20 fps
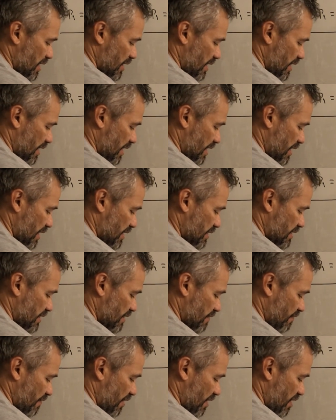
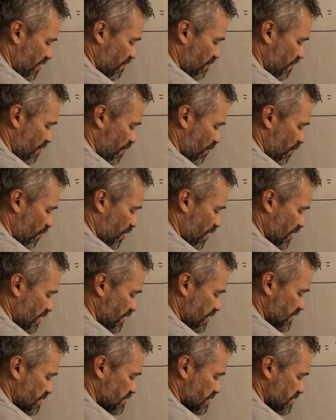negative alpha 1
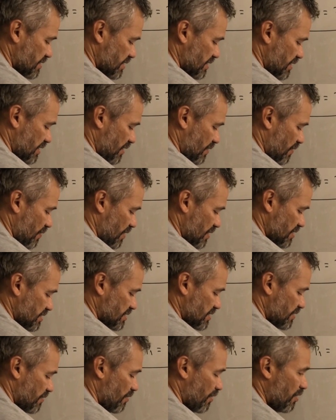is equal
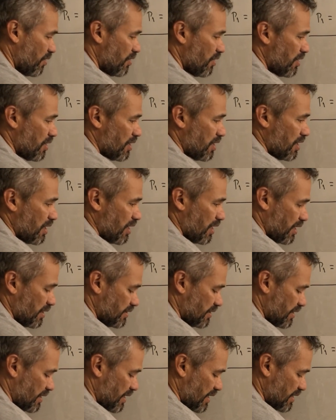0, and
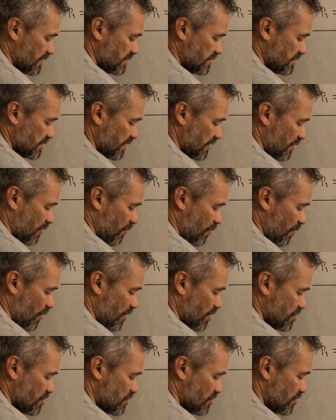the last
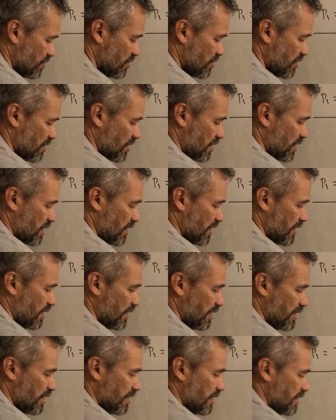equation
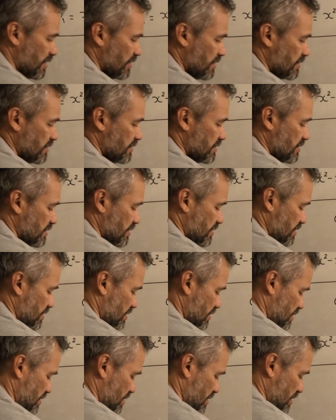is,
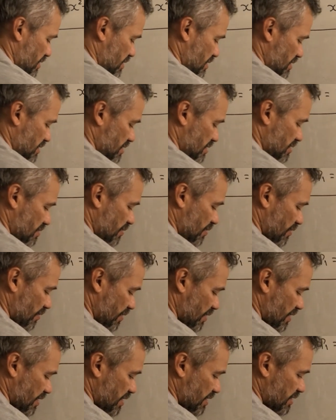let me
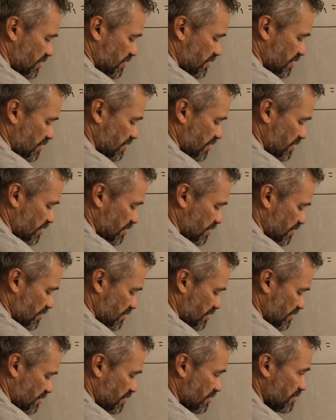write it
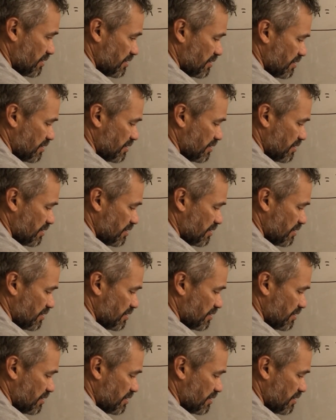here,